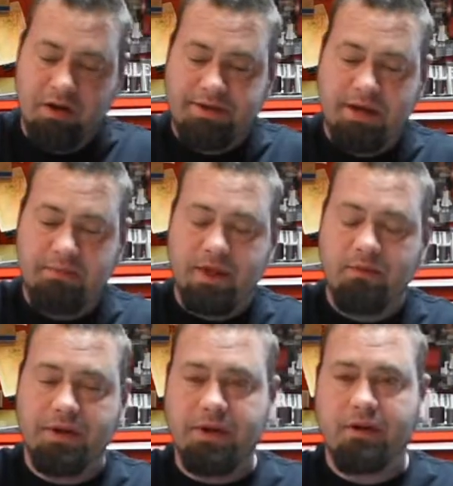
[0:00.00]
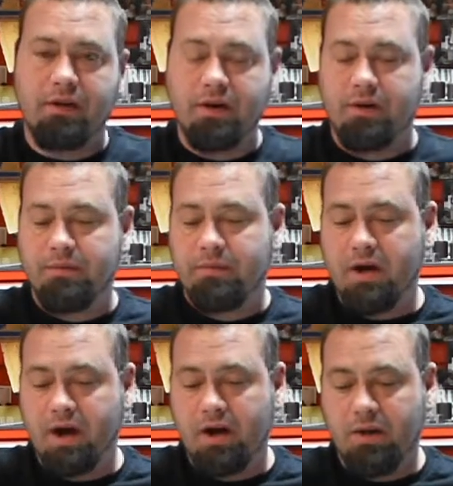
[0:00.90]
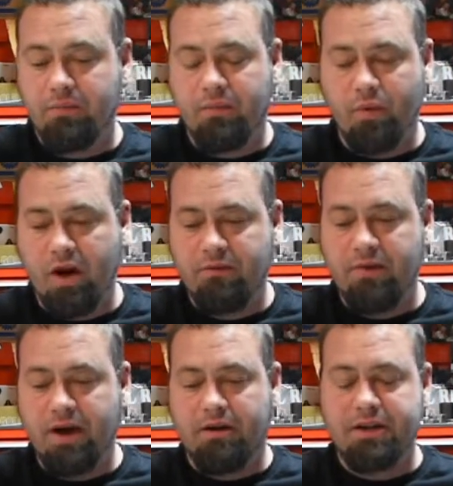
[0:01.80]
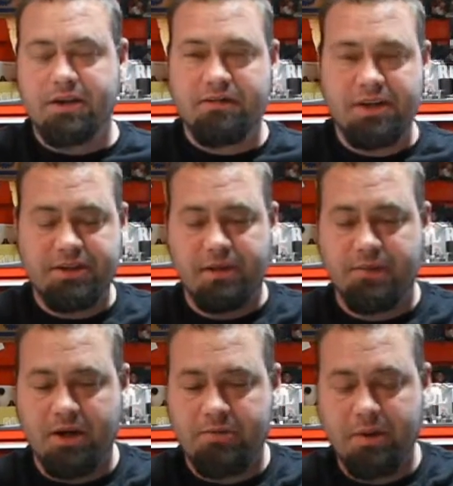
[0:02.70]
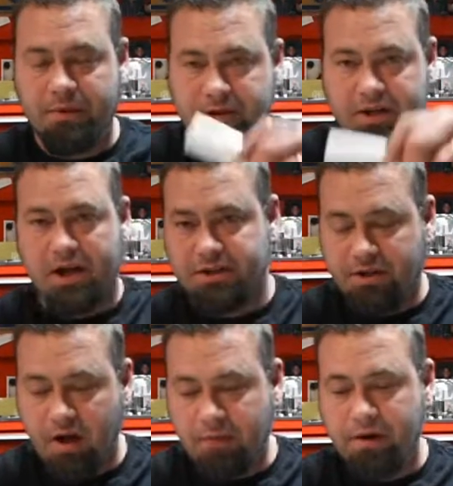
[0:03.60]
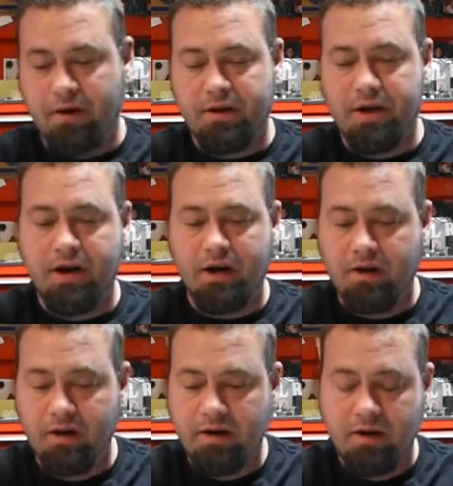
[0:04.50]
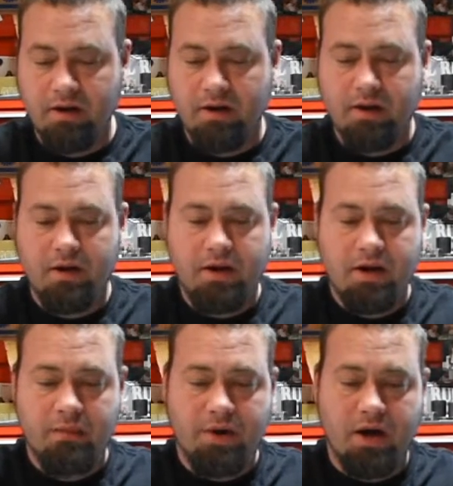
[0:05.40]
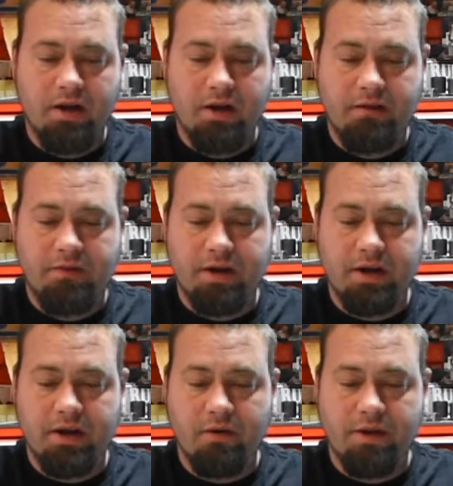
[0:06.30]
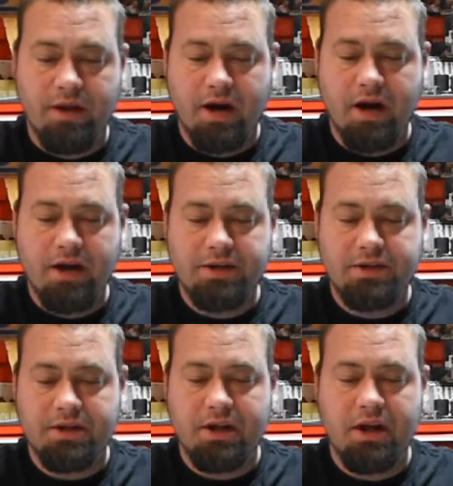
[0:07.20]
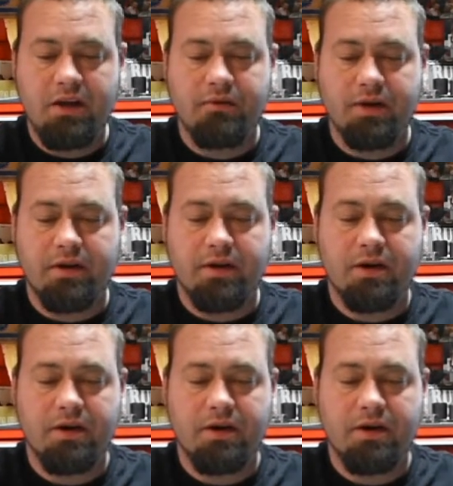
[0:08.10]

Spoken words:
Same thing with the glue. What I've found is I've seen sometimes people just kind of slop it on there, but if you're going to go with nice, even,